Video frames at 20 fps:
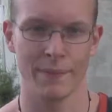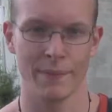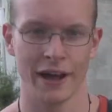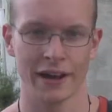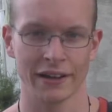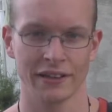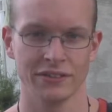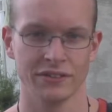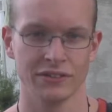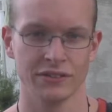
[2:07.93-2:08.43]
back
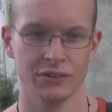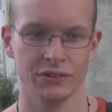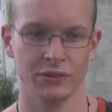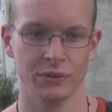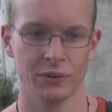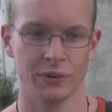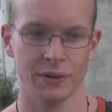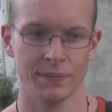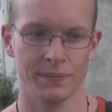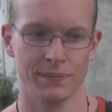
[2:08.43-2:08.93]
into
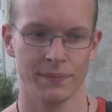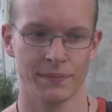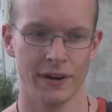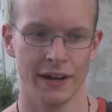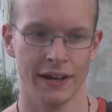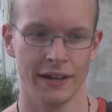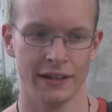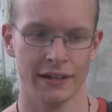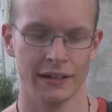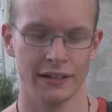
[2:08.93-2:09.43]
uh,
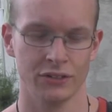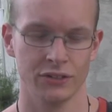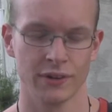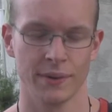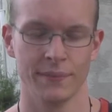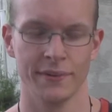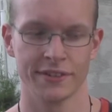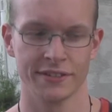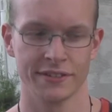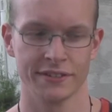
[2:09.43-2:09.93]
my uh, drum
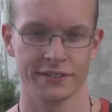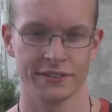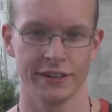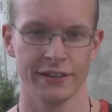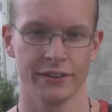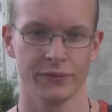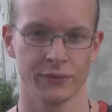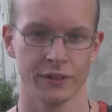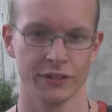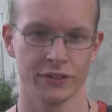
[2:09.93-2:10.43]
lessons
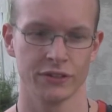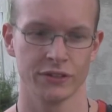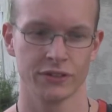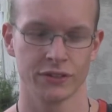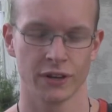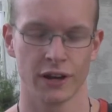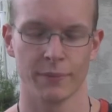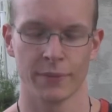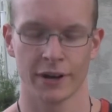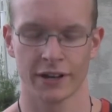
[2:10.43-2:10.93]
again with
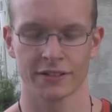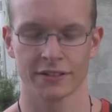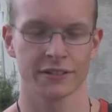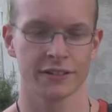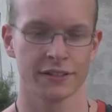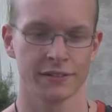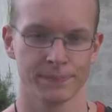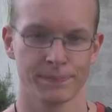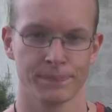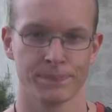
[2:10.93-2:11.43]
John Bassa.